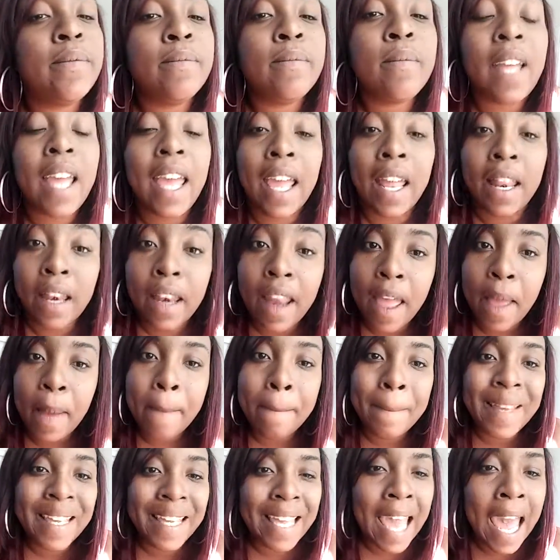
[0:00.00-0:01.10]
and
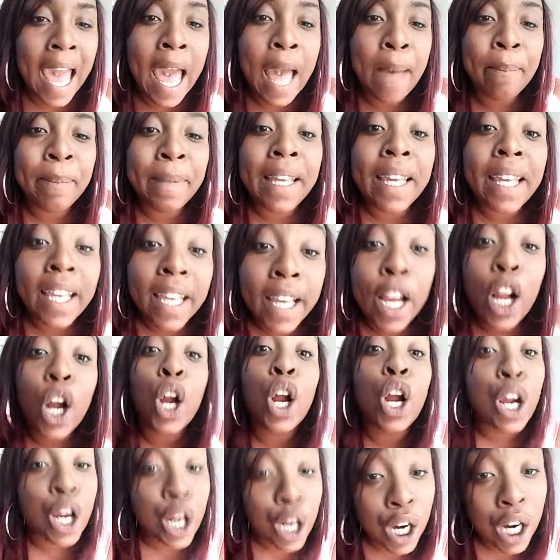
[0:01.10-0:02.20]
be
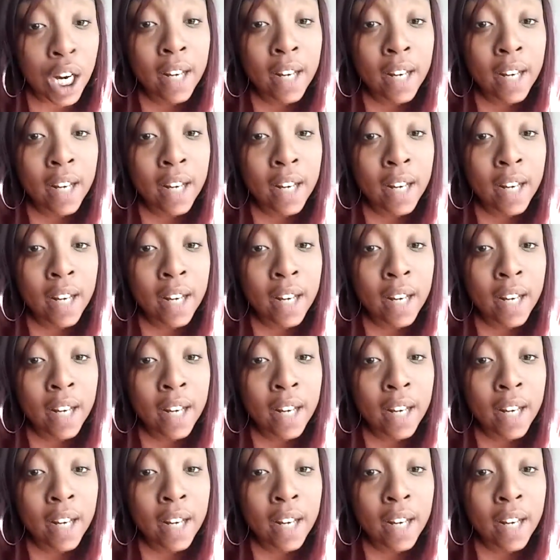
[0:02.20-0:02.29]
happier